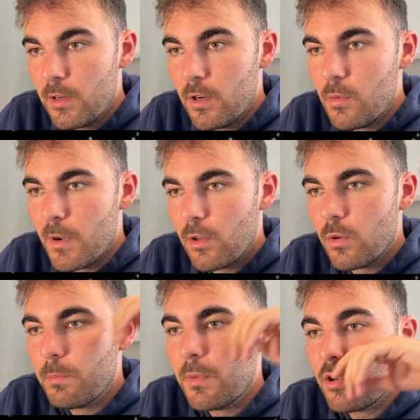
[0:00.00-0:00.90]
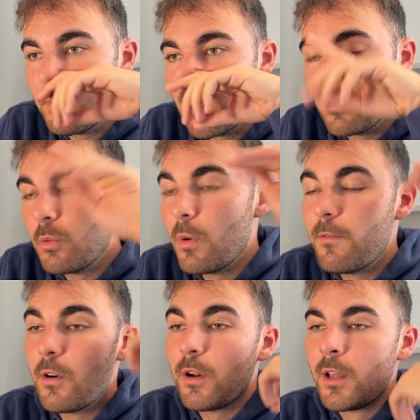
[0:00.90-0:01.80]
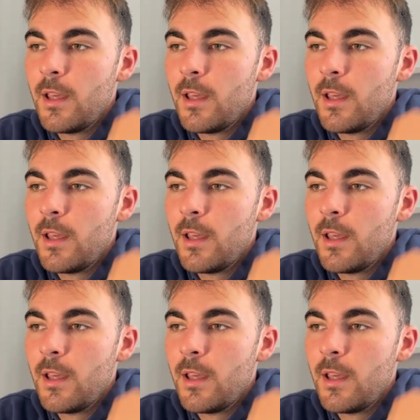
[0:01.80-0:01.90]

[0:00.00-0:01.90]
Oh my god, bishop takes and we're fine.